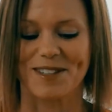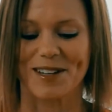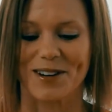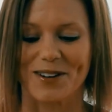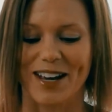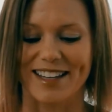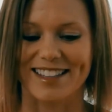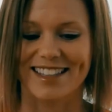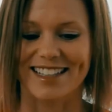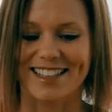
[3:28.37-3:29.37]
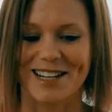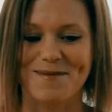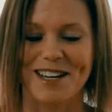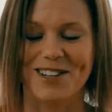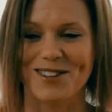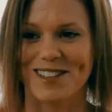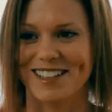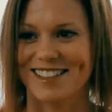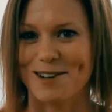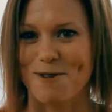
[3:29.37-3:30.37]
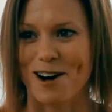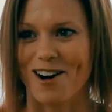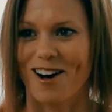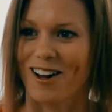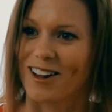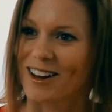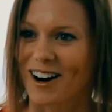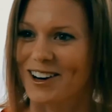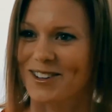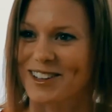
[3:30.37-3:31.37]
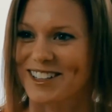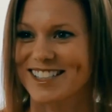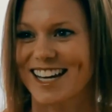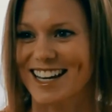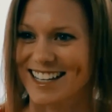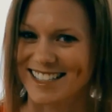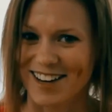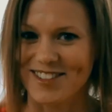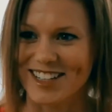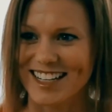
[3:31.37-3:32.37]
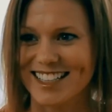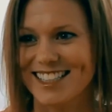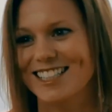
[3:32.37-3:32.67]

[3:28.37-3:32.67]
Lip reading: So it's going to be interesting to see where all our careers take us after this.